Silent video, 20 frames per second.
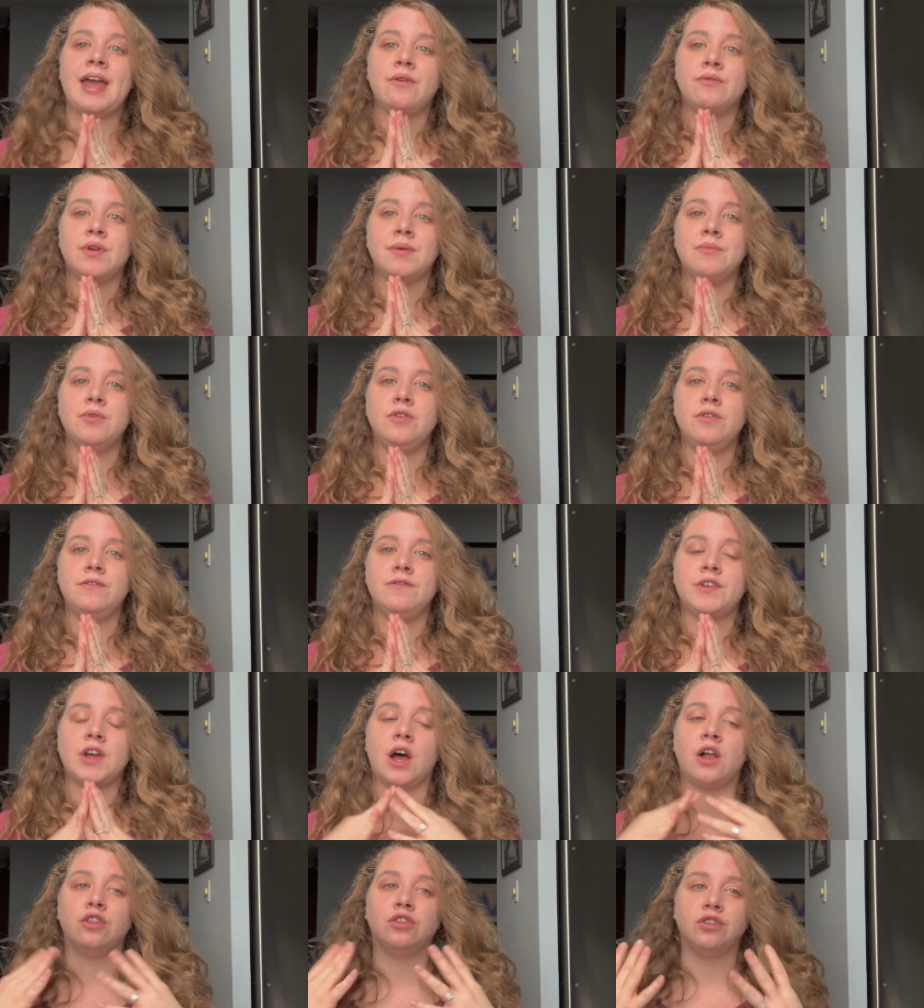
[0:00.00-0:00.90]
It
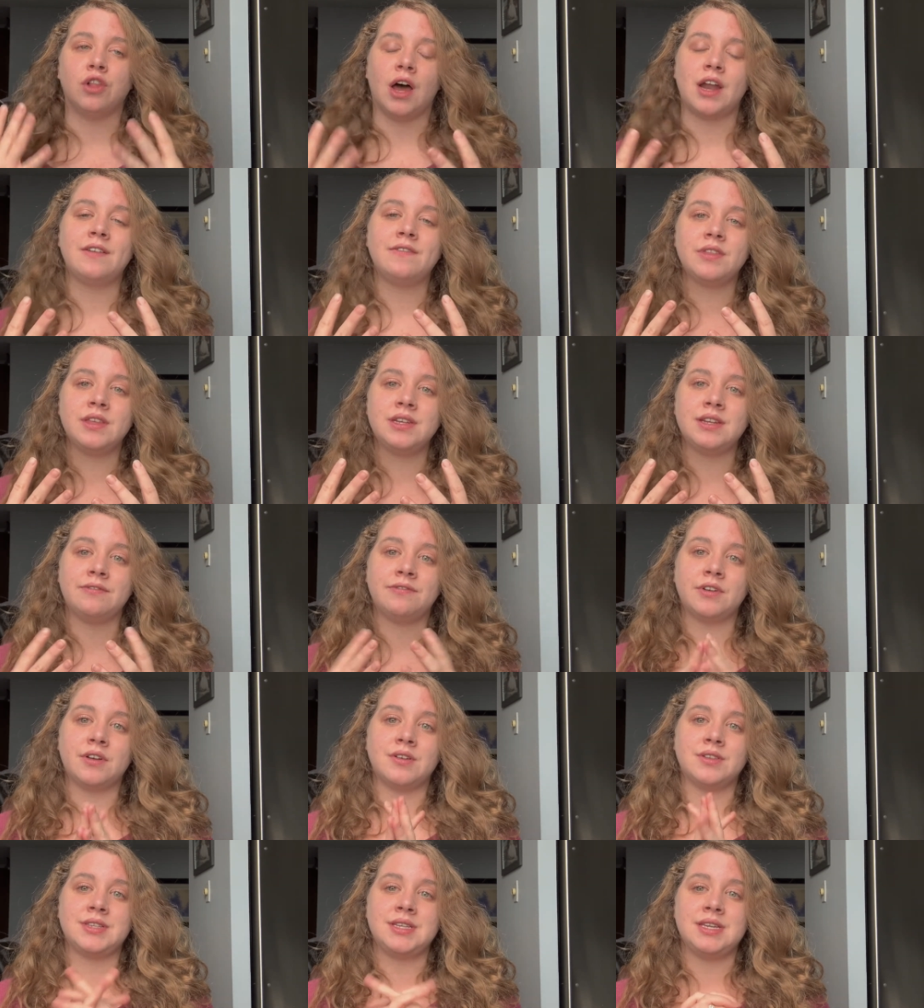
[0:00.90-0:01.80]
removed a lot of the
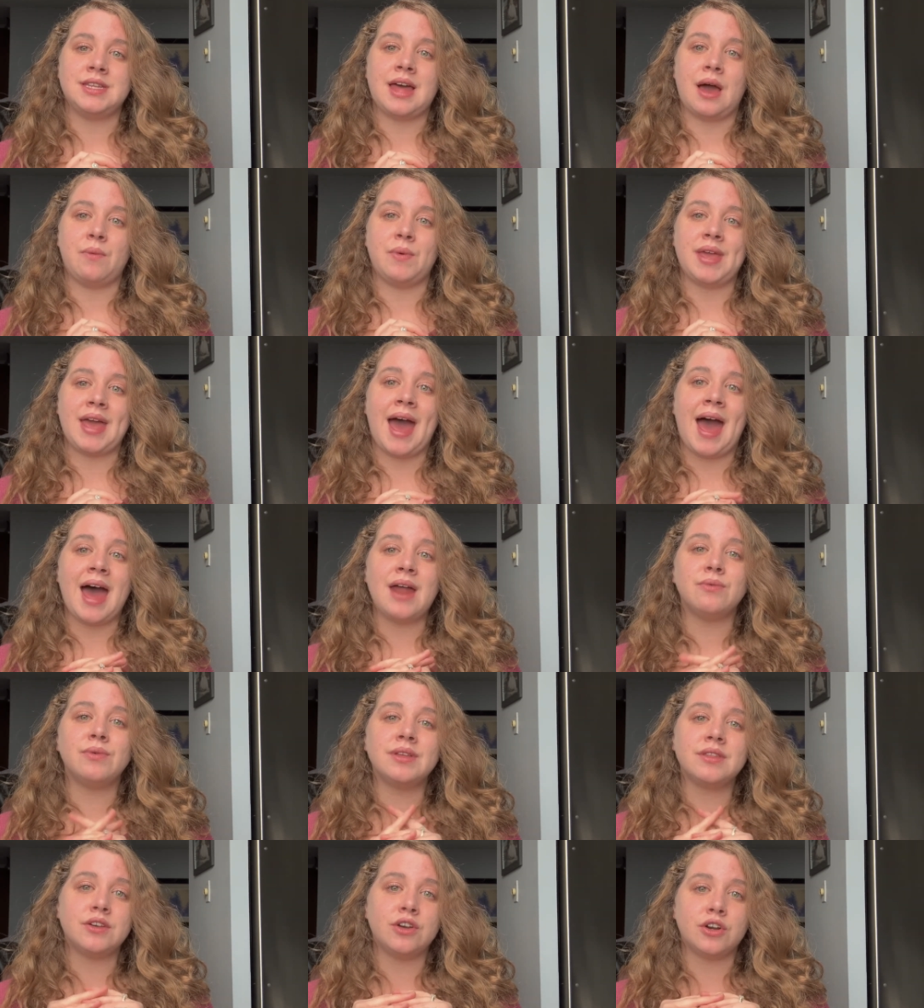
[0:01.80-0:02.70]
difficulty that we
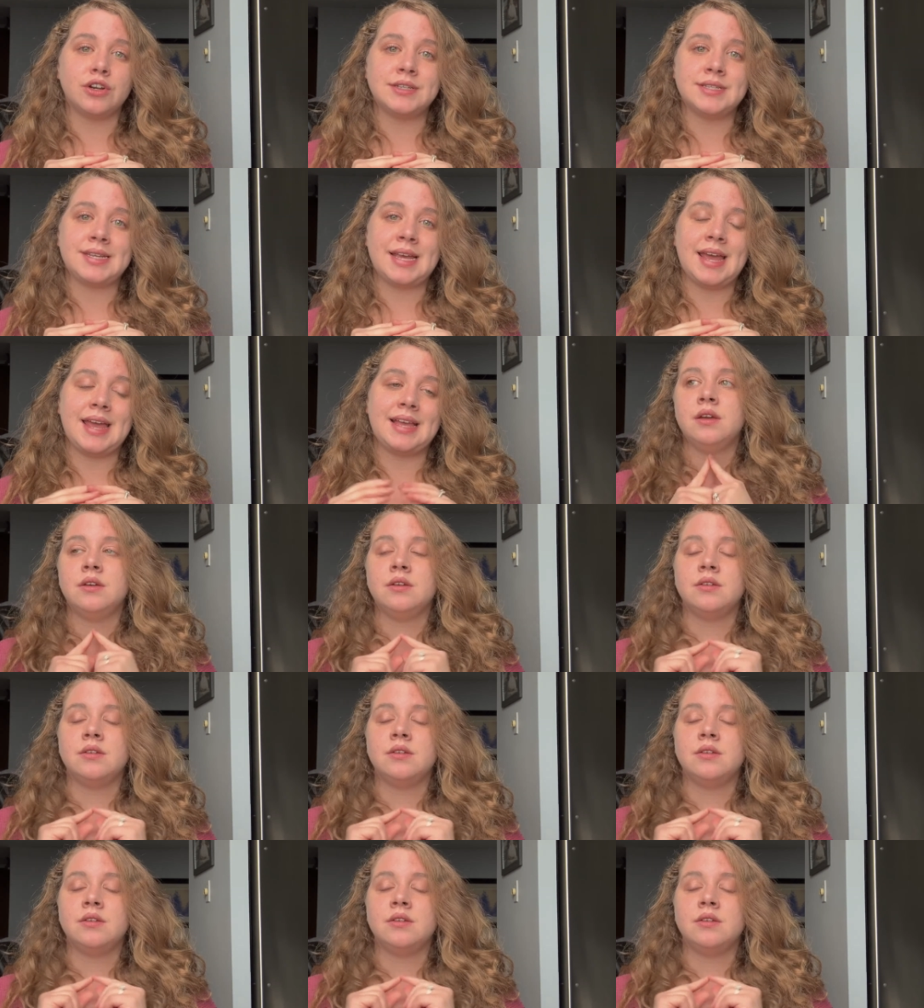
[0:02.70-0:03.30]
had with nursing.